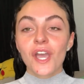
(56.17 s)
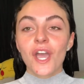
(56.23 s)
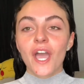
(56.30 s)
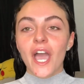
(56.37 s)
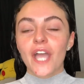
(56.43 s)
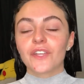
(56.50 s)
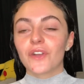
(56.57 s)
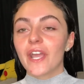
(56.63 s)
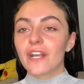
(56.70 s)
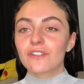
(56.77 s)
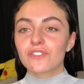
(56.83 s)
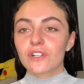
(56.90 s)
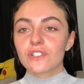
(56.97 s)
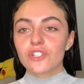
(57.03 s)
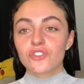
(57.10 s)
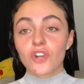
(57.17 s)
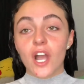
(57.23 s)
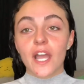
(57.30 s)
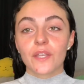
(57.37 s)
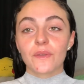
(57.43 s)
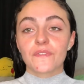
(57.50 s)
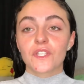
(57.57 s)
and your hair starts to dry
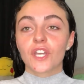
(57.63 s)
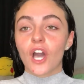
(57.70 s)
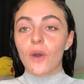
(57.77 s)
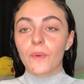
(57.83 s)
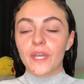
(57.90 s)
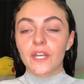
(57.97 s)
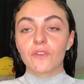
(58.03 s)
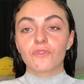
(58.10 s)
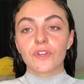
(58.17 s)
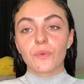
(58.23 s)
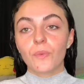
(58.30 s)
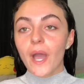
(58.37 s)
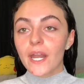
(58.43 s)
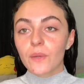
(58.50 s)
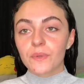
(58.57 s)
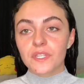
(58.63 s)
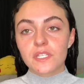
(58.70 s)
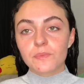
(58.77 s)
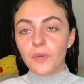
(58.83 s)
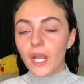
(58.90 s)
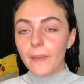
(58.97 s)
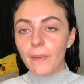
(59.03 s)
and you have to go in and re-wet it with a
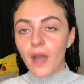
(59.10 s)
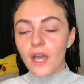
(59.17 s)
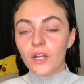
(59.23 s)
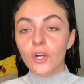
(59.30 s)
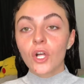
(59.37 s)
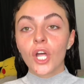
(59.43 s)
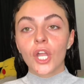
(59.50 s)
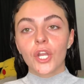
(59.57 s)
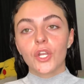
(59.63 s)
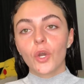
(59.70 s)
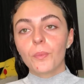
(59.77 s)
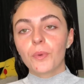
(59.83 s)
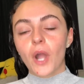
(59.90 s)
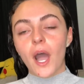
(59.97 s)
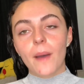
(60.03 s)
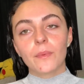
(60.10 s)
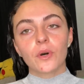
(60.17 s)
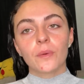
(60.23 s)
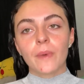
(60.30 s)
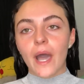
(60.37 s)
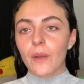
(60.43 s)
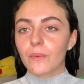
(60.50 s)
spray bottle, no
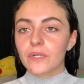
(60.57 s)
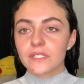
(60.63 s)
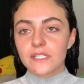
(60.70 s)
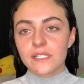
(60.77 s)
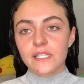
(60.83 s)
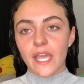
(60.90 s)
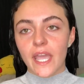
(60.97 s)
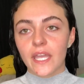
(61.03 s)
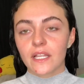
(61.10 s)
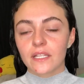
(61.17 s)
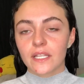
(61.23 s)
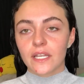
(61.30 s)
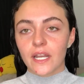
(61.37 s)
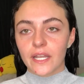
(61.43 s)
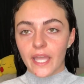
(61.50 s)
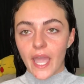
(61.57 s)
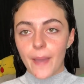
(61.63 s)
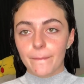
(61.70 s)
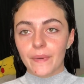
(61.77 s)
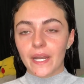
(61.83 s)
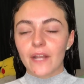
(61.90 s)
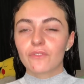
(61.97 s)
problem. I will detangle it again,
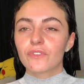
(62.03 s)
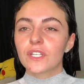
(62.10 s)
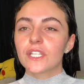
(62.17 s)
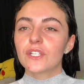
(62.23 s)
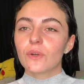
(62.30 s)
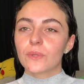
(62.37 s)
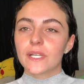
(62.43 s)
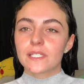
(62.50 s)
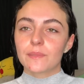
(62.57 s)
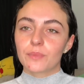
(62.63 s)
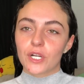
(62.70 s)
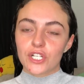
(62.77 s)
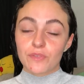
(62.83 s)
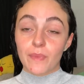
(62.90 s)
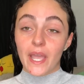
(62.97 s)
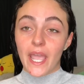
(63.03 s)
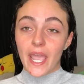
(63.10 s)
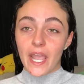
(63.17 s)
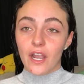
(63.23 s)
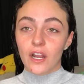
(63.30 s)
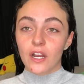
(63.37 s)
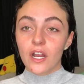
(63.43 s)
but I really don't like to brush my
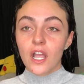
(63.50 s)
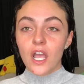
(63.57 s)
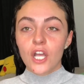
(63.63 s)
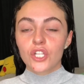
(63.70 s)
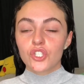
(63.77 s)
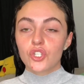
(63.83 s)
hair too